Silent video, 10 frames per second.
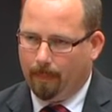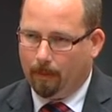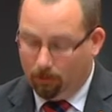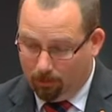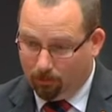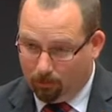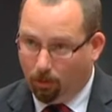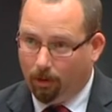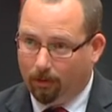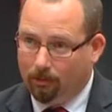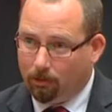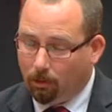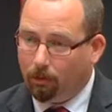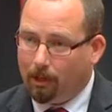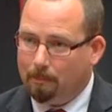Is the trial
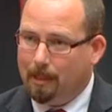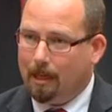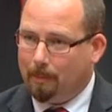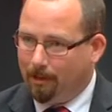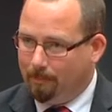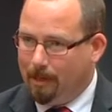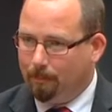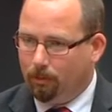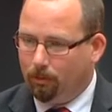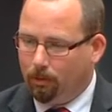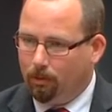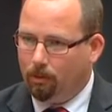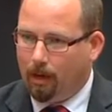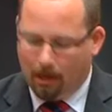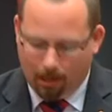going to pick up other people
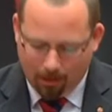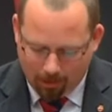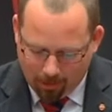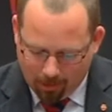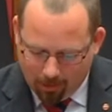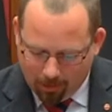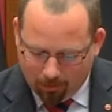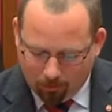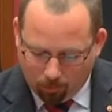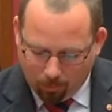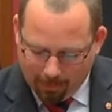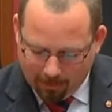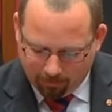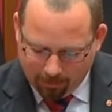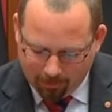who are not repeat
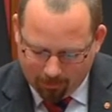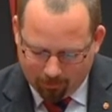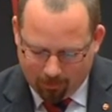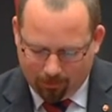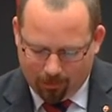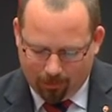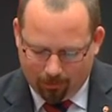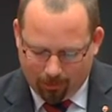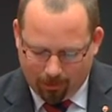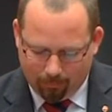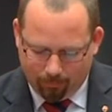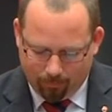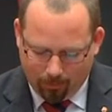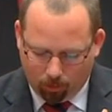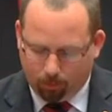offenders in these
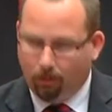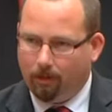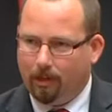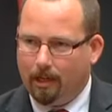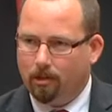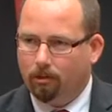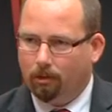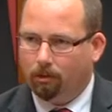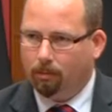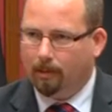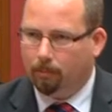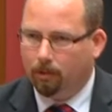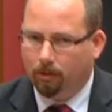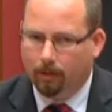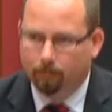hospitalisations or the Sober Up
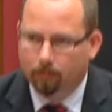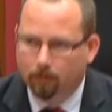program?